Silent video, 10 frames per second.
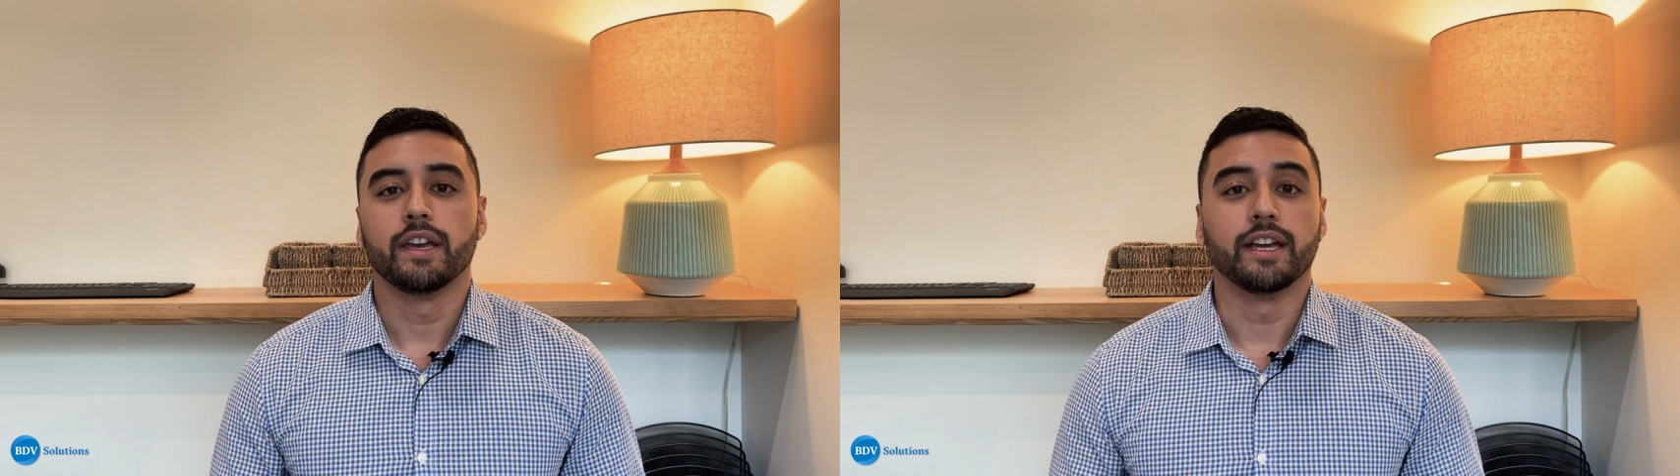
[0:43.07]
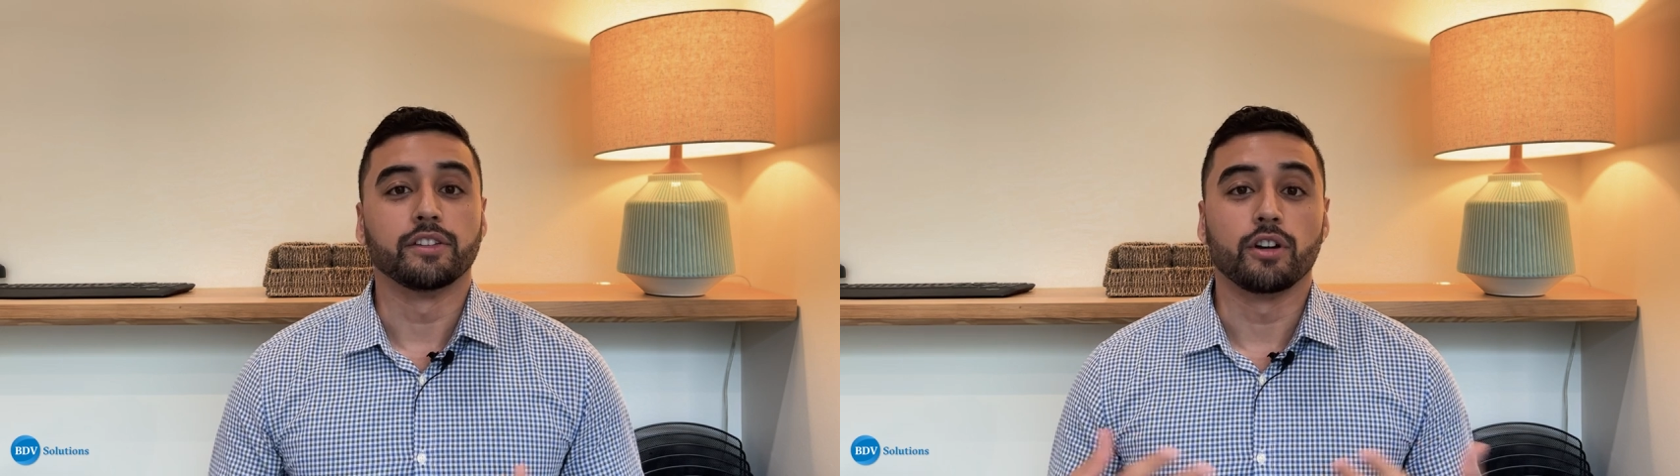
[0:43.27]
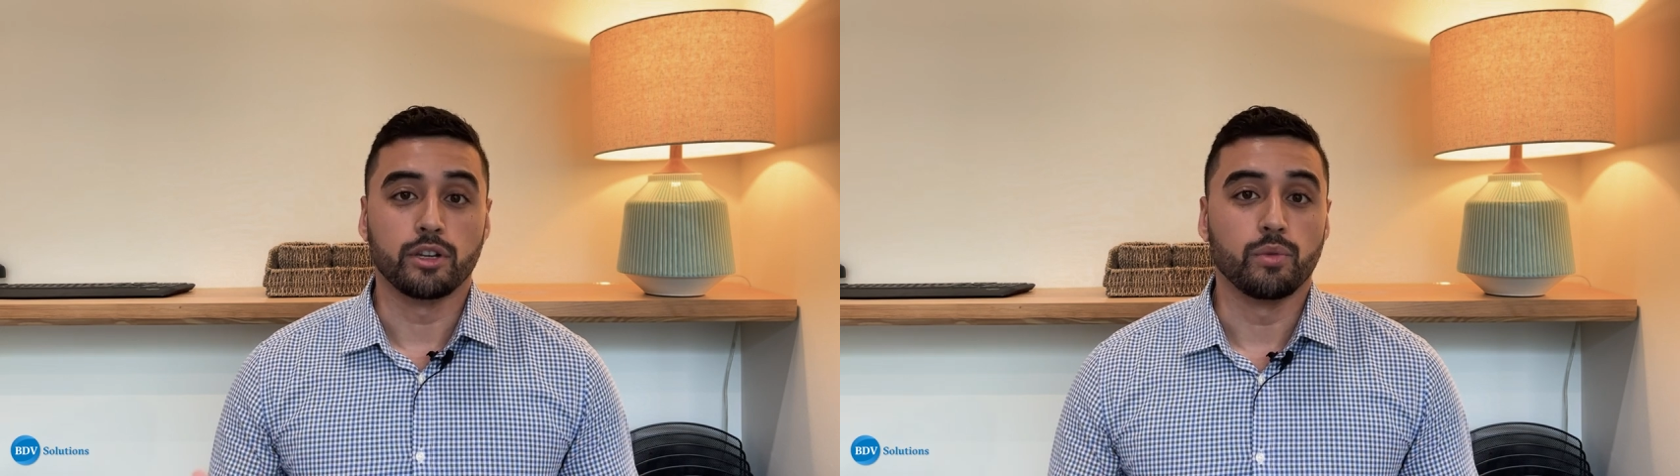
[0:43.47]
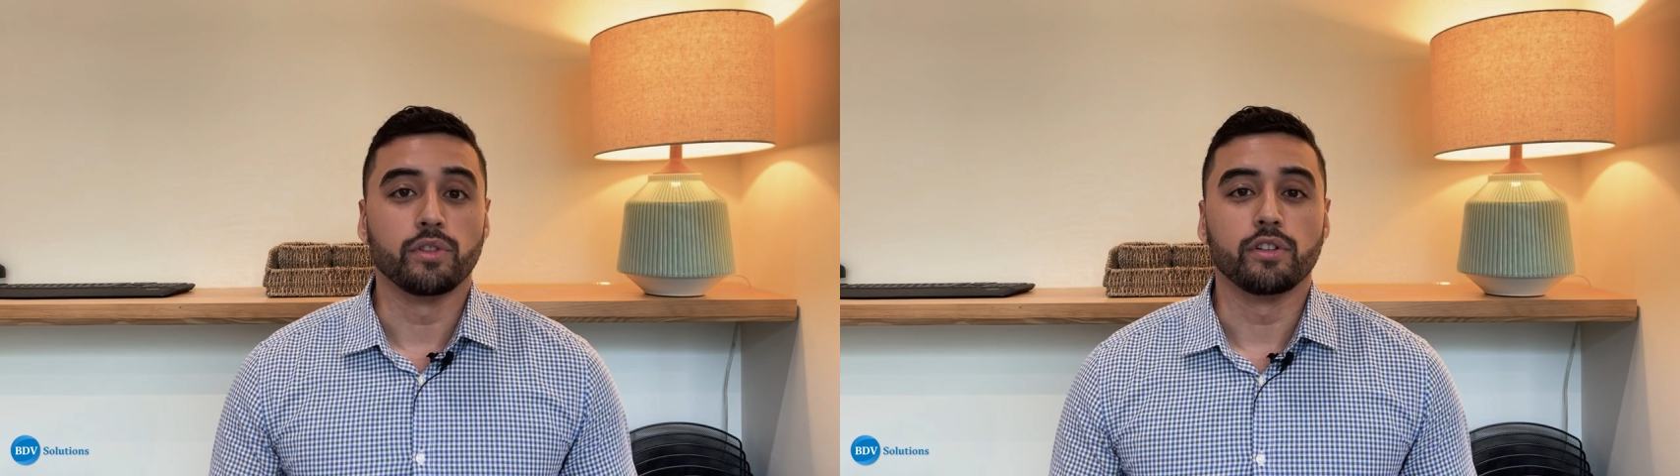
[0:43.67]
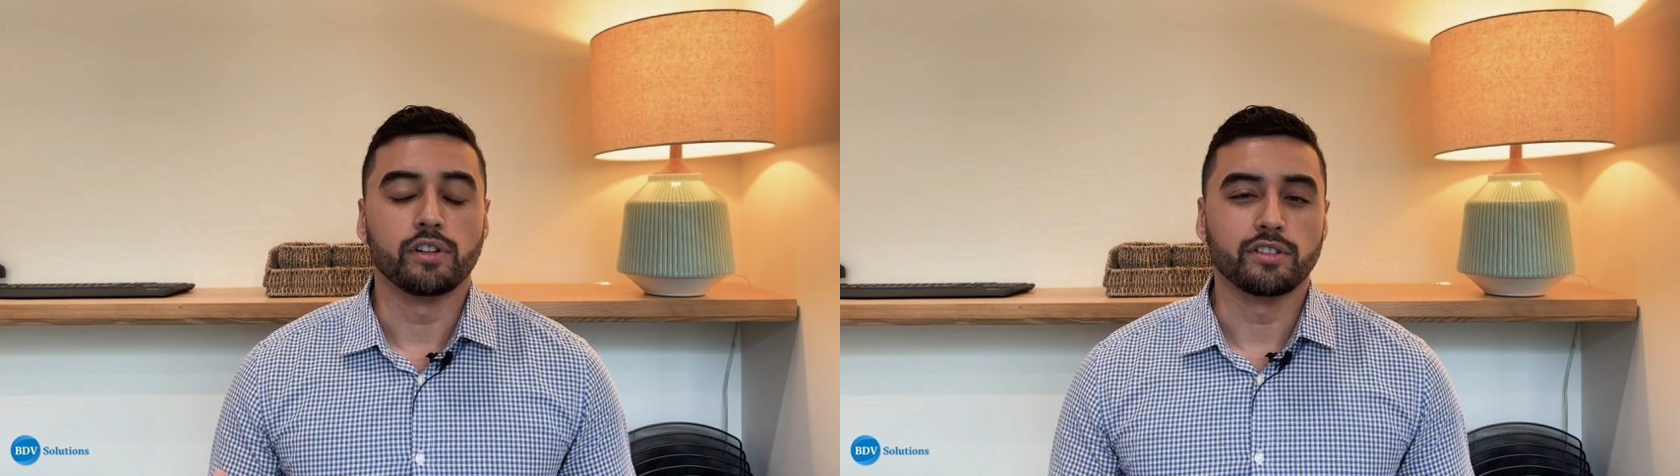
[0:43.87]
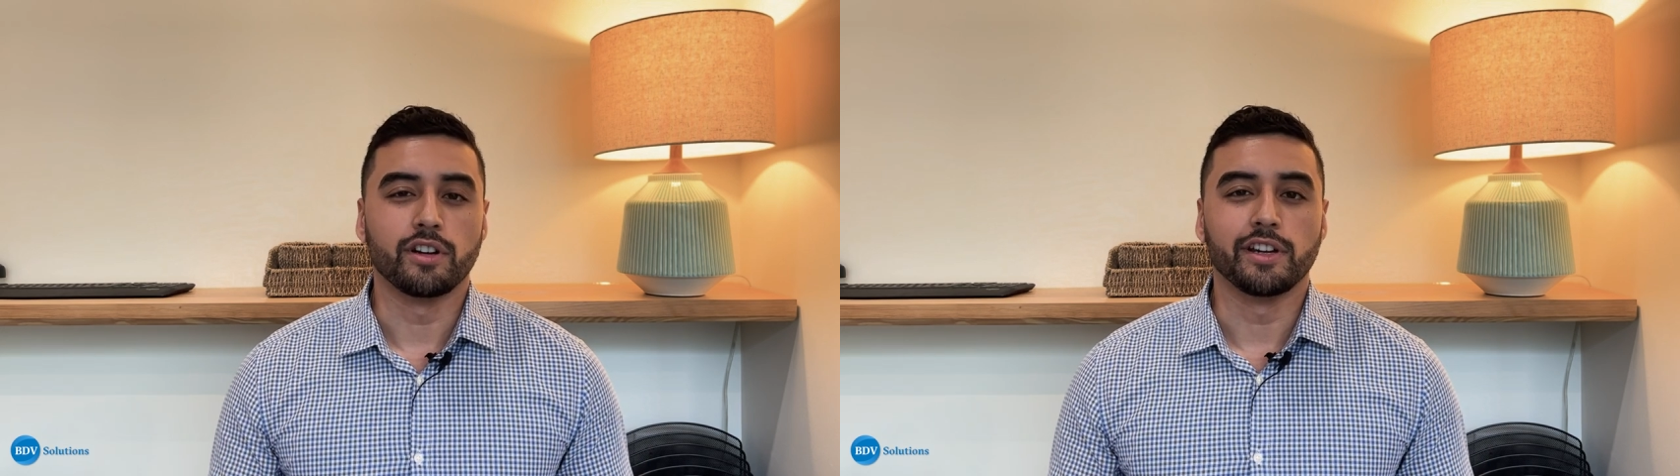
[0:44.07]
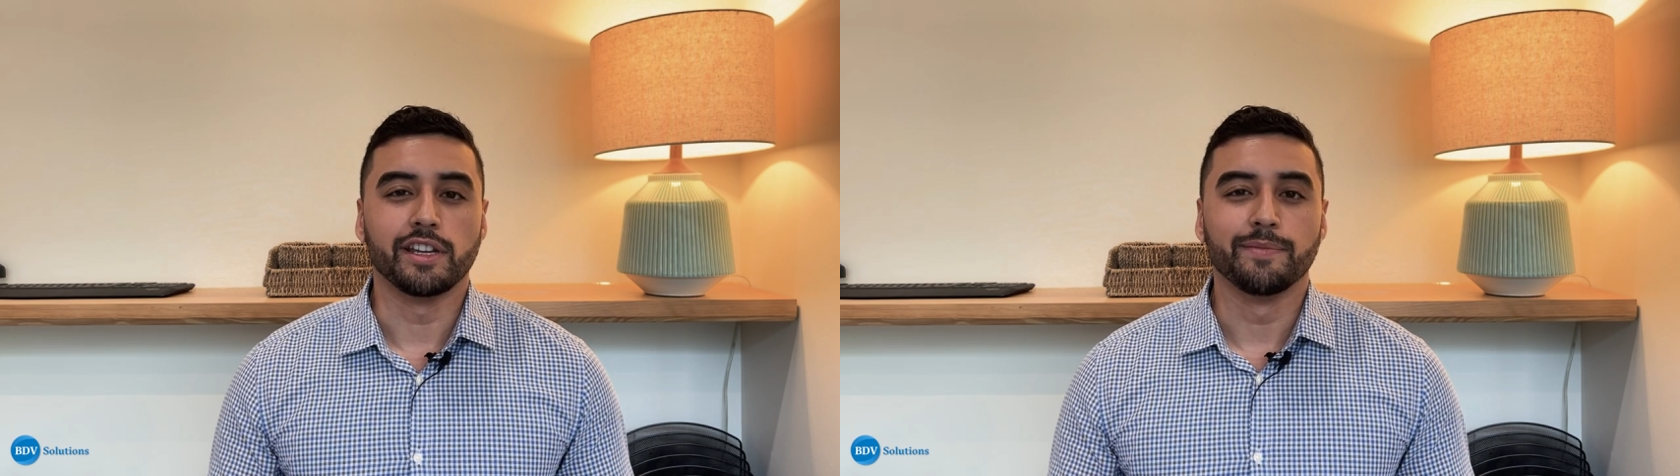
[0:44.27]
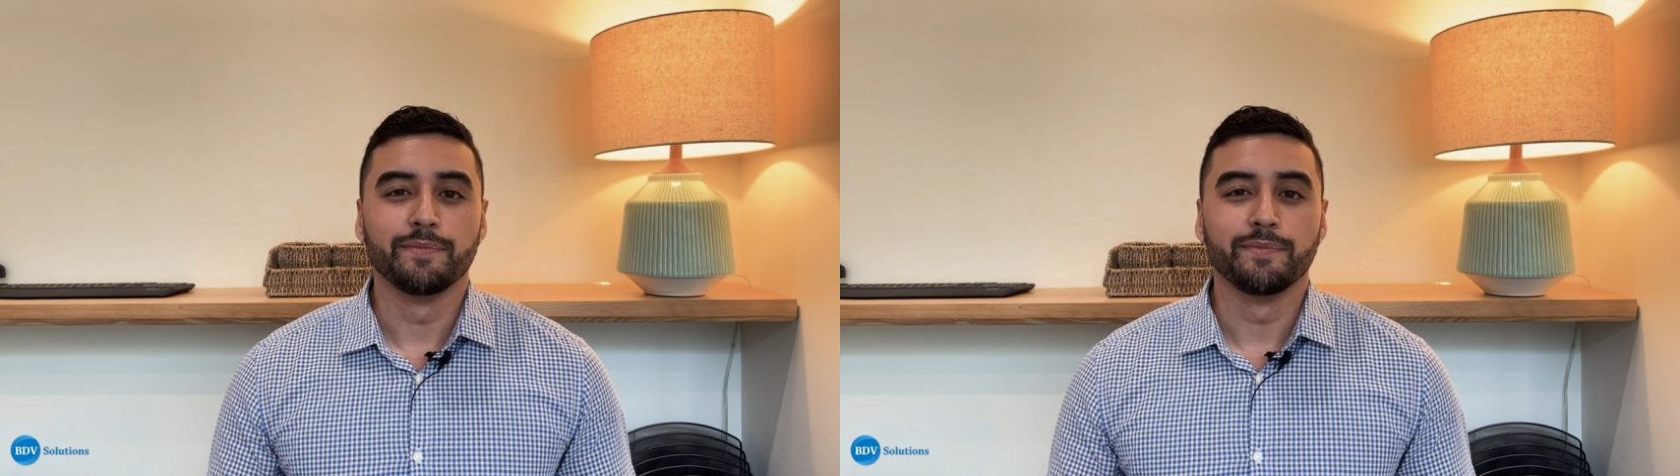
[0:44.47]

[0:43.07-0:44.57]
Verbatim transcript: and talking with your attorney.